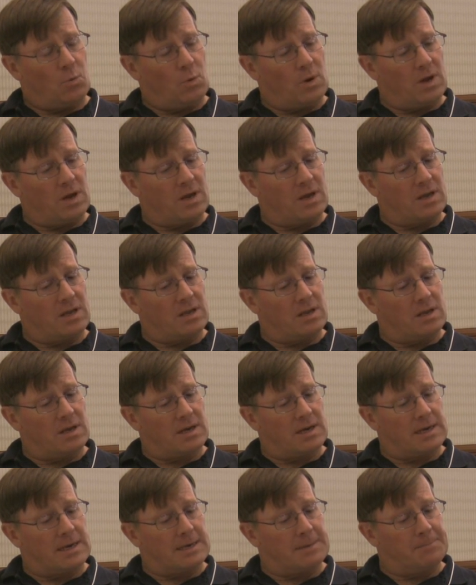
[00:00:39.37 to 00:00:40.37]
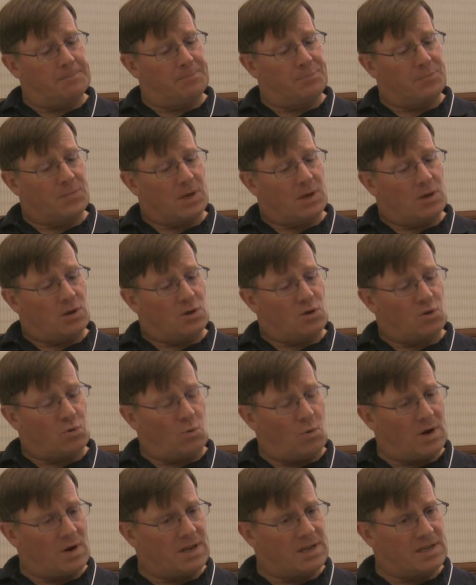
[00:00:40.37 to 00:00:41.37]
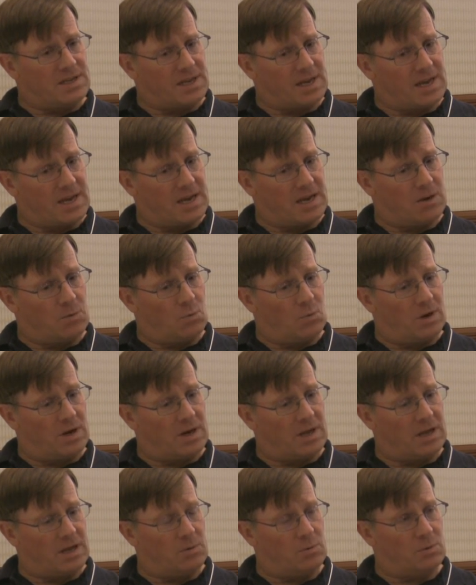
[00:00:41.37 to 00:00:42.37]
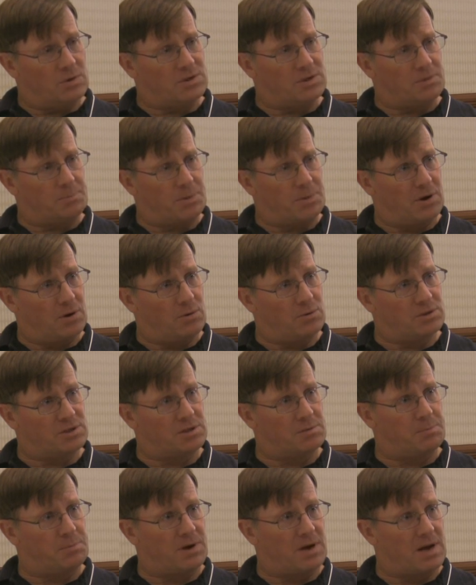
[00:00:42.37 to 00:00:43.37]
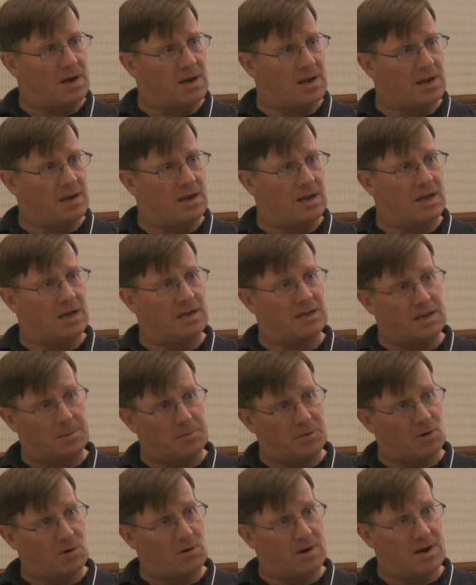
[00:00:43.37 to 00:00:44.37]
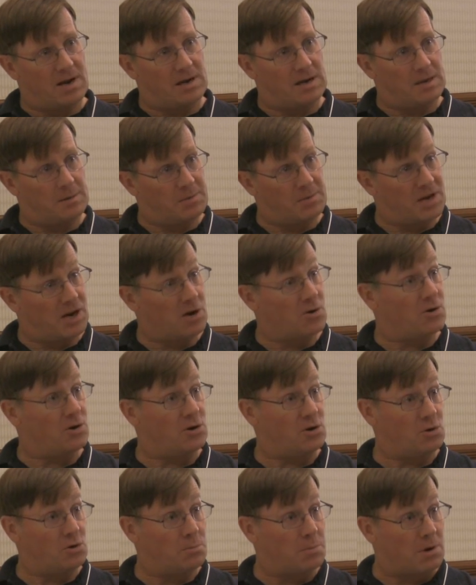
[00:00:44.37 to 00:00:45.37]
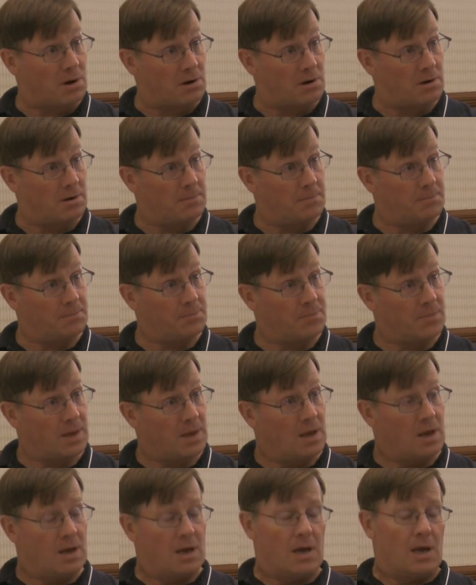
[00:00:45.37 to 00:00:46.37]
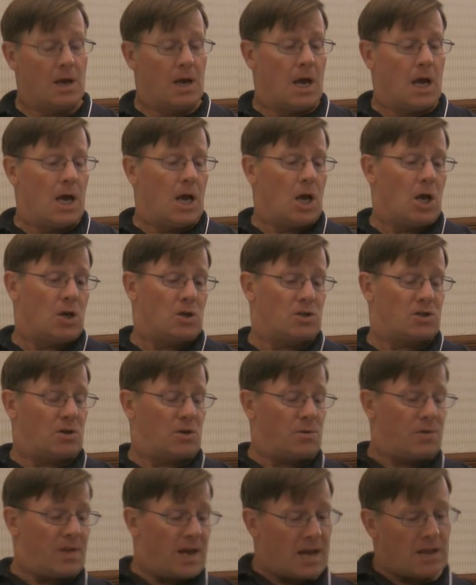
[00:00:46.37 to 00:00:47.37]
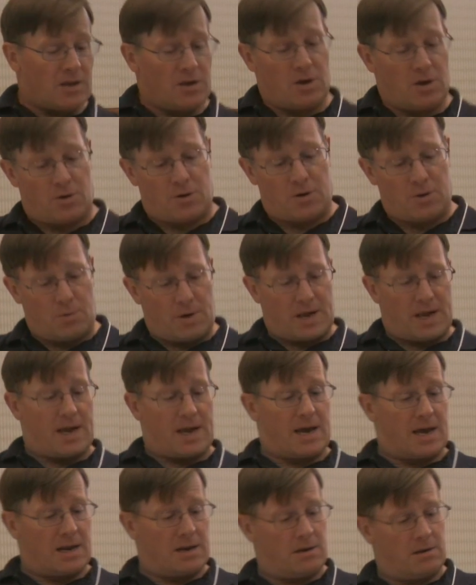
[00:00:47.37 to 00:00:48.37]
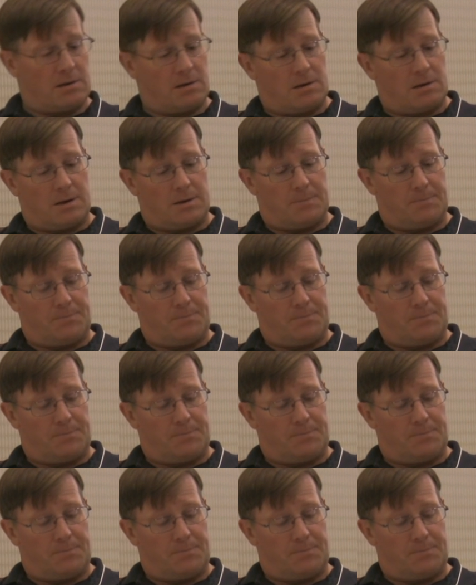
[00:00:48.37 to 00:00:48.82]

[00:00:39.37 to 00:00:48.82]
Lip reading: in 2010 when he was opposed by a Democrat named Karen Huber. So that year you had